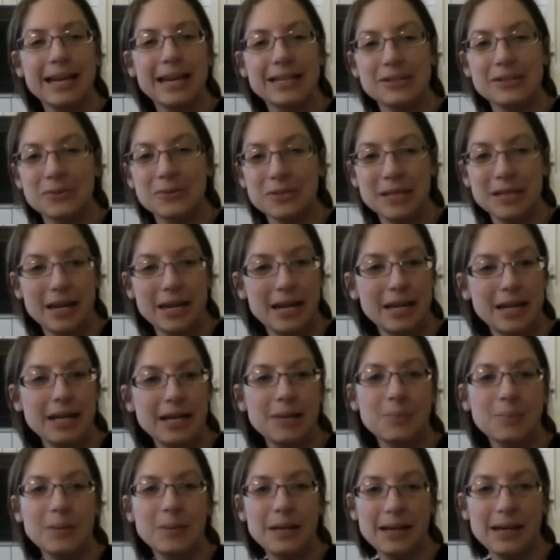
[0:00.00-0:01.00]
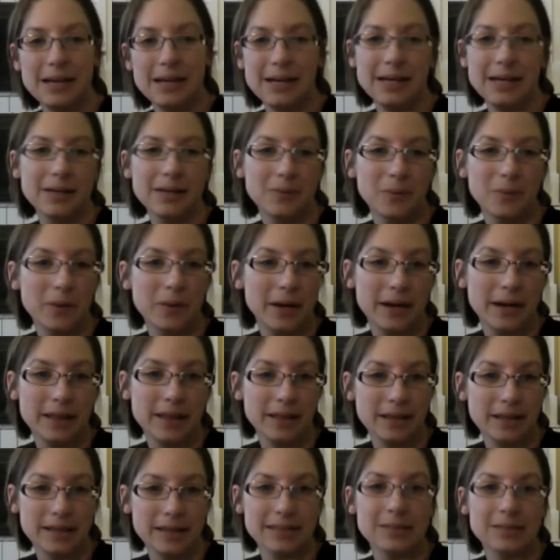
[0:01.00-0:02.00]
So it's ending and beginning, and what I
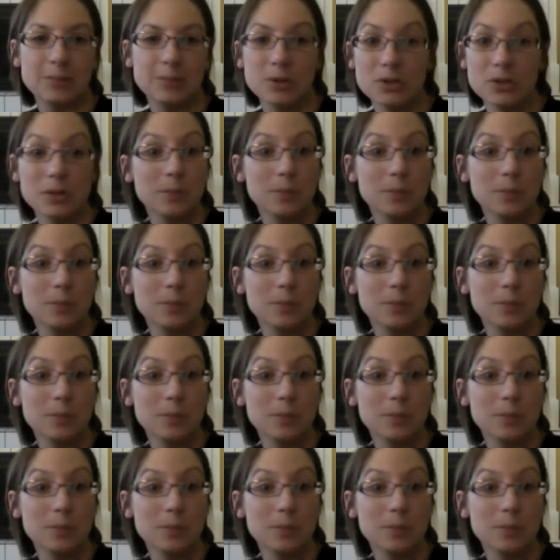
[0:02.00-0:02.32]
think is the most